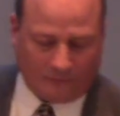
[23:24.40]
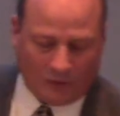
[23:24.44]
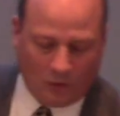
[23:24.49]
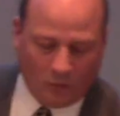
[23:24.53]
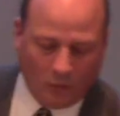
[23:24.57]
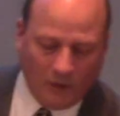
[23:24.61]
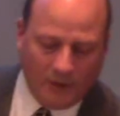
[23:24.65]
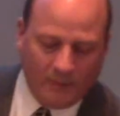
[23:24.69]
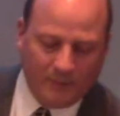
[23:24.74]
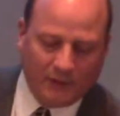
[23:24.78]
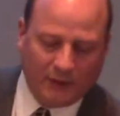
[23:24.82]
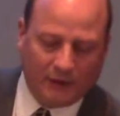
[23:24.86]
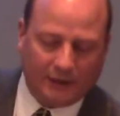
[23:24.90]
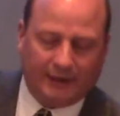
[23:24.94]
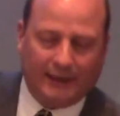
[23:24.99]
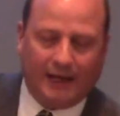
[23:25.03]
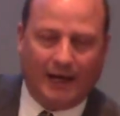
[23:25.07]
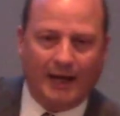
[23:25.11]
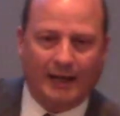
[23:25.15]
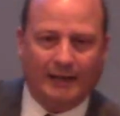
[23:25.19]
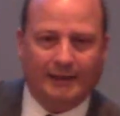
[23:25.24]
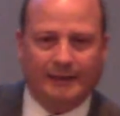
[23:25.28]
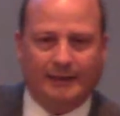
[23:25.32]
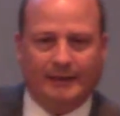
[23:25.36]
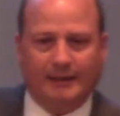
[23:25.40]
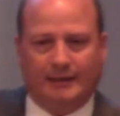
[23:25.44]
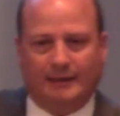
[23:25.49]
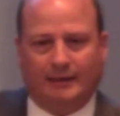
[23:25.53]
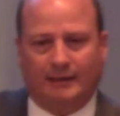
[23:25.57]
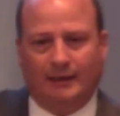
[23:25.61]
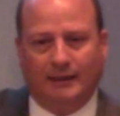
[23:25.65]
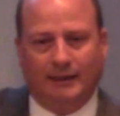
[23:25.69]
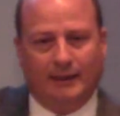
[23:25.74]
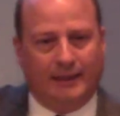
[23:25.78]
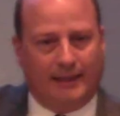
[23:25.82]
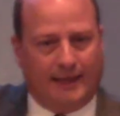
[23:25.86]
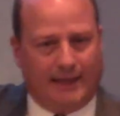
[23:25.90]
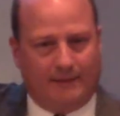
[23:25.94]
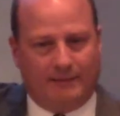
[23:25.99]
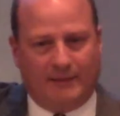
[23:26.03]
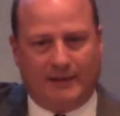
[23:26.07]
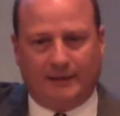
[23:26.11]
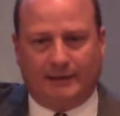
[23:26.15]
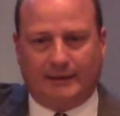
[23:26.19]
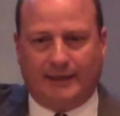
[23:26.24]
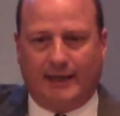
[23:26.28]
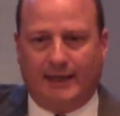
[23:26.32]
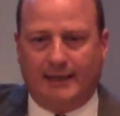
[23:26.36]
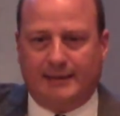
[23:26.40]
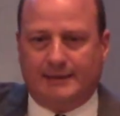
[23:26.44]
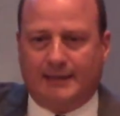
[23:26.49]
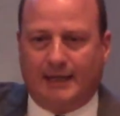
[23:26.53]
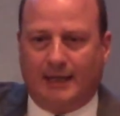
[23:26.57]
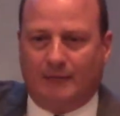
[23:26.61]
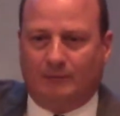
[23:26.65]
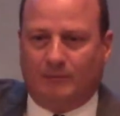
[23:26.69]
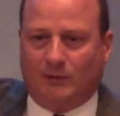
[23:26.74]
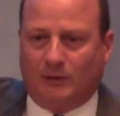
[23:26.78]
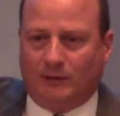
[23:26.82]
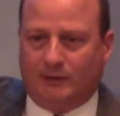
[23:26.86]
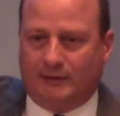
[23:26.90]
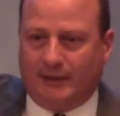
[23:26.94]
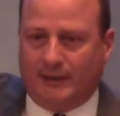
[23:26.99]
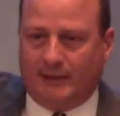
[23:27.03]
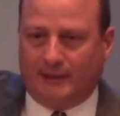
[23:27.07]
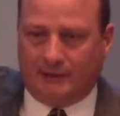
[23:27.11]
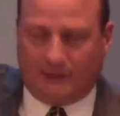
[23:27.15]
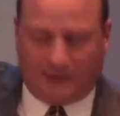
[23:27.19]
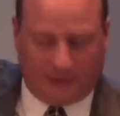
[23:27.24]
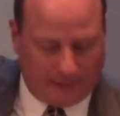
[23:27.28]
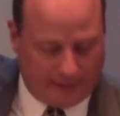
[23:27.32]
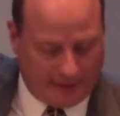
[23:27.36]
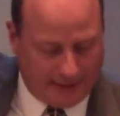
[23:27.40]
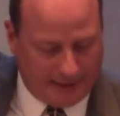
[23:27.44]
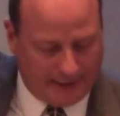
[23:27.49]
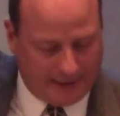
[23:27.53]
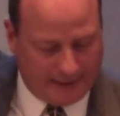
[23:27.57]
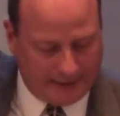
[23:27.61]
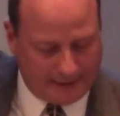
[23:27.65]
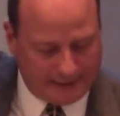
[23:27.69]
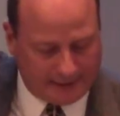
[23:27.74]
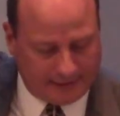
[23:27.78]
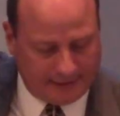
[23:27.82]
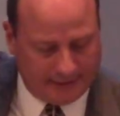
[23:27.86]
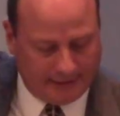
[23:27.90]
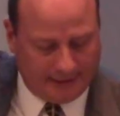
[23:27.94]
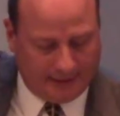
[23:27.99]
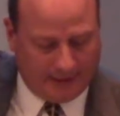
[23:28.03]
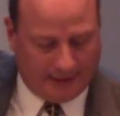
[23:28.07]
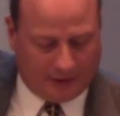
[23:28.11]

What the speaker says: We put Gandhi and MLK's got a birthday in 2 days,